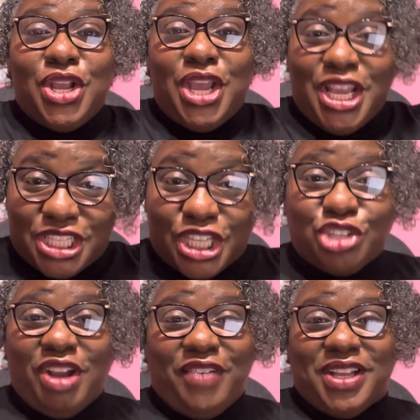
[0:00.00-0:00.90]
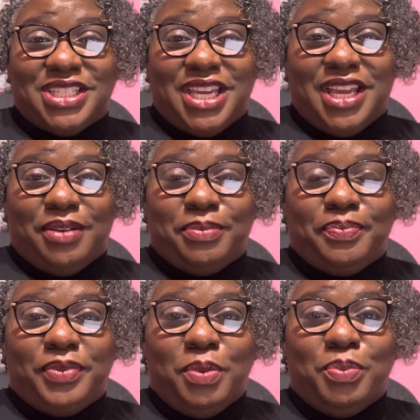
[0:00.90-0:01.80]
It's a traffic jam,
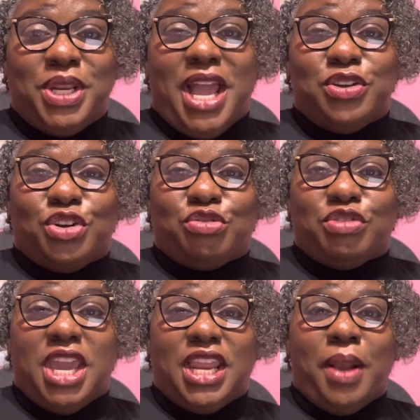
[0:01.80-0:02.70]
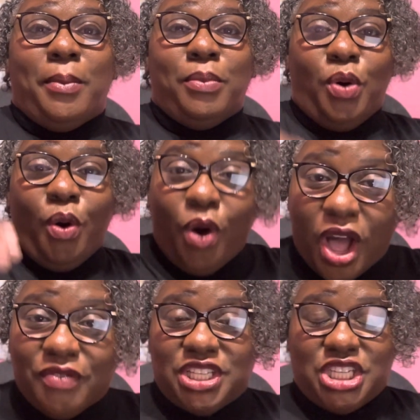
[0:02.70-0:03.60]
but now you're creating more
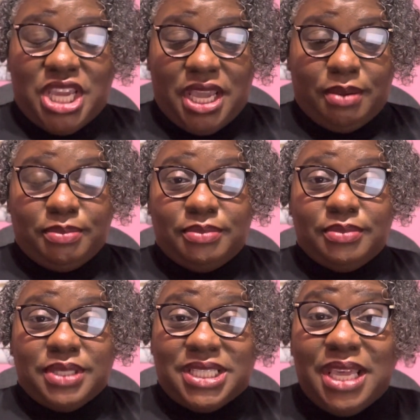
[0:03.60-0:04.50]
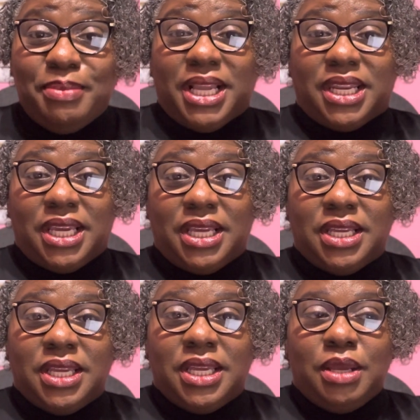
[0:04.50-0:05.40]
of a jam, seemingly,
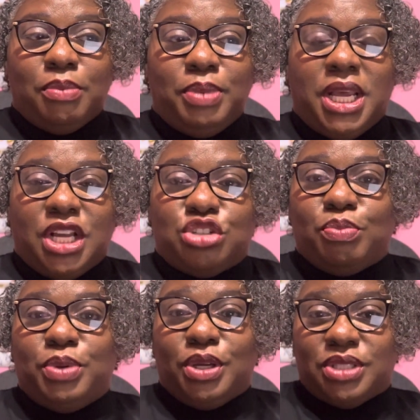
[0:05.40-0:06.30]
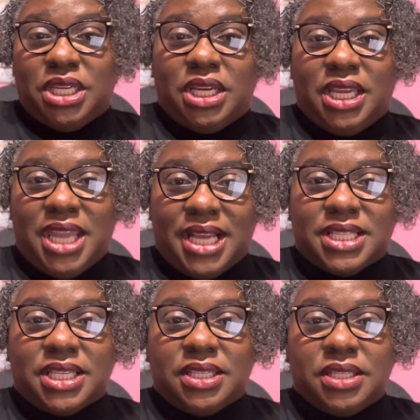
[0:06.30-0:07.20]
because you're building an
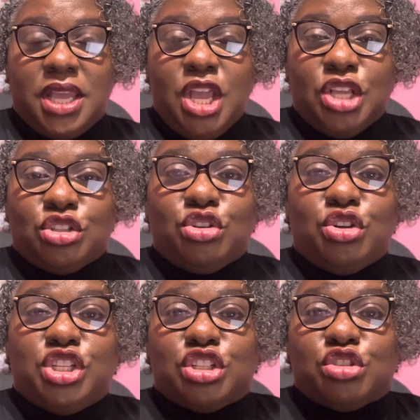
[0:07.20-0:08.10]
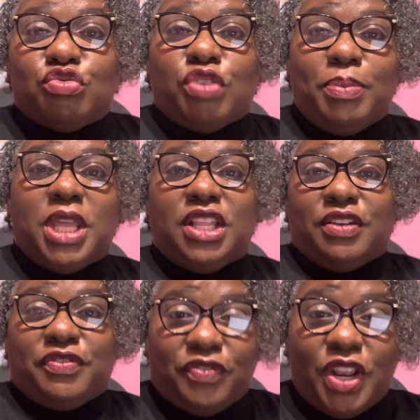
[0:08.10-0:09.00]
exit. So you're disrupting the
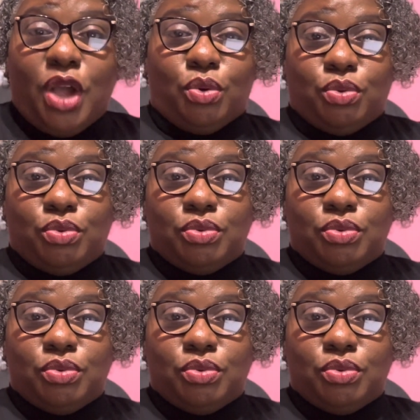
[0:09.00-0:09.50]
flow.